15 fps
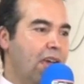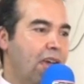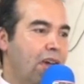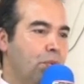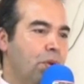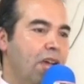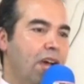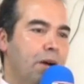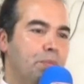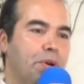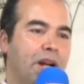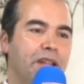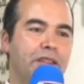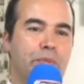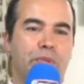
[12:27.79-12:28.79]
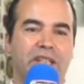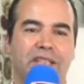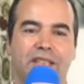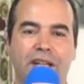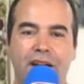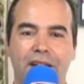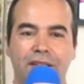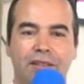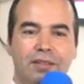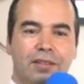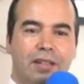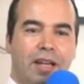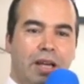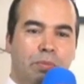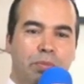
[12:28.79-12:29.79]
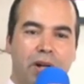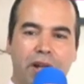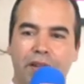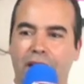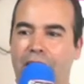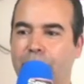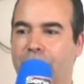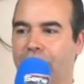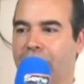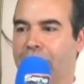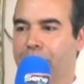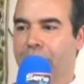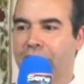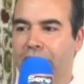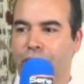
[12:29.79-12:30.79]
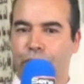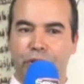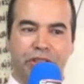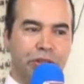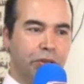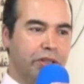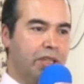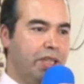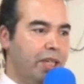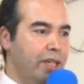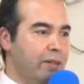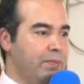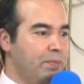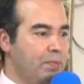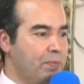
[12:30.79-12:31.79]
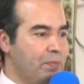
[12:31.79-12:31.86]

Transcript: And we have Brother Misad and Brother Abdurrahman, who is not here.